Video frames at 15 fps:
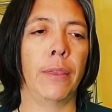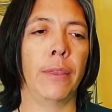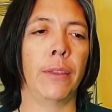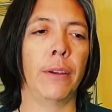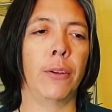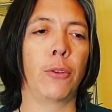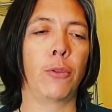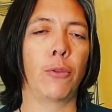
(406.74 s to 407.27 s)

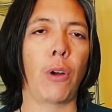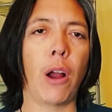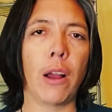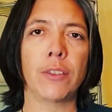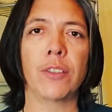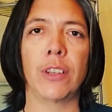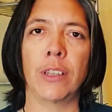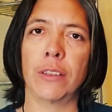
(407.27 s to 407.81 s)
the
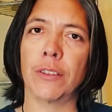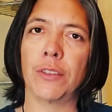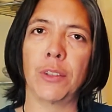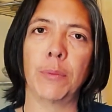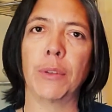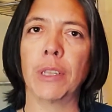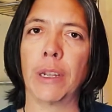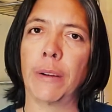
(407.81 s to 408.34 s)
cross and the
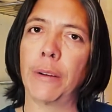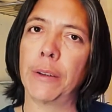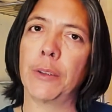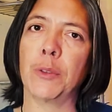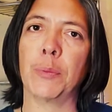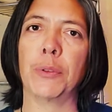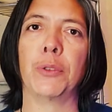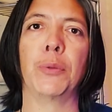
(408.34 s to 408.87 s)

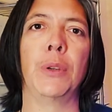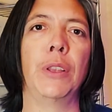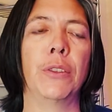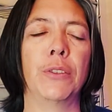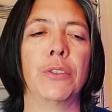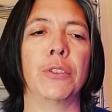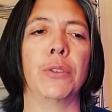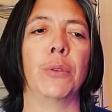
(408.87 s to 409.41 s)
similarities between
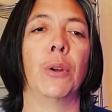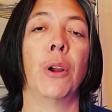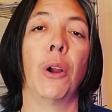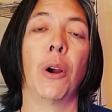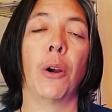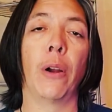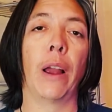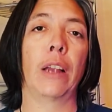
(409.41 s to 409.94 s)
the two
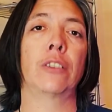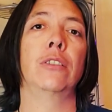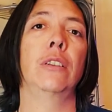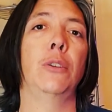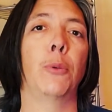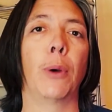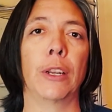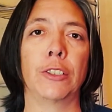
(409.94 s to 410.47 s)
are actually
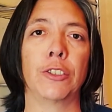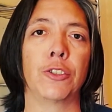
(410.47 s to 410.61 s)
quite